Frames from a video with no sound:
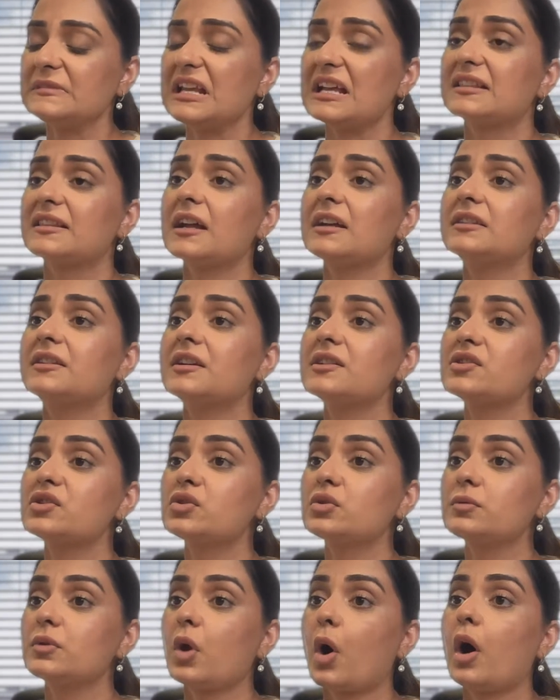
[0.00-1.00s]
that there's
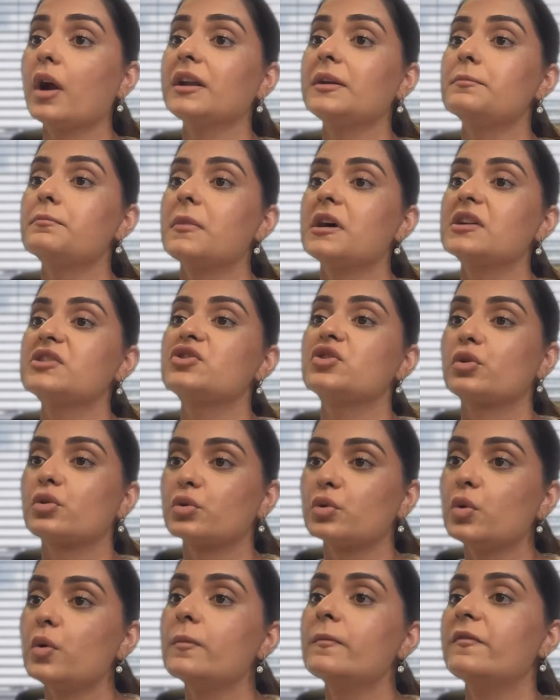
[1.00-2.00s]
not much
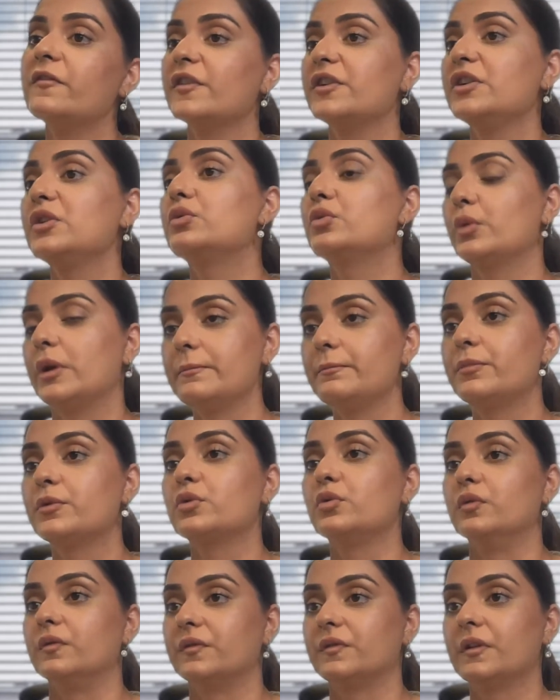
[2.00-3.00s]
room for you to
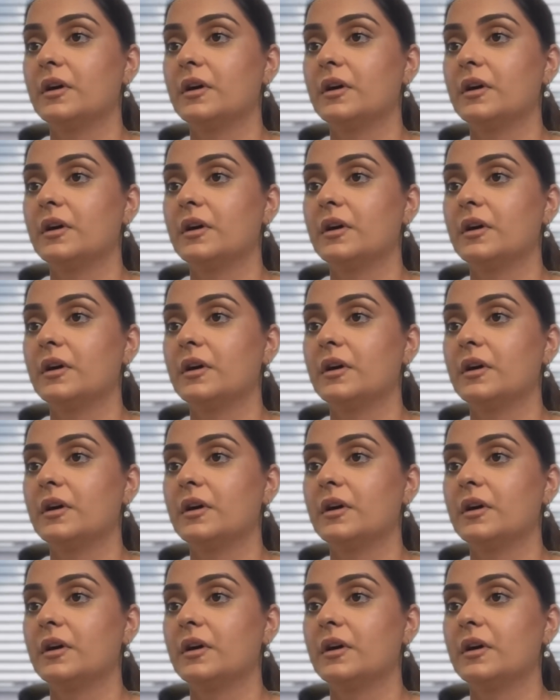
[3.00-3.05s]
improve.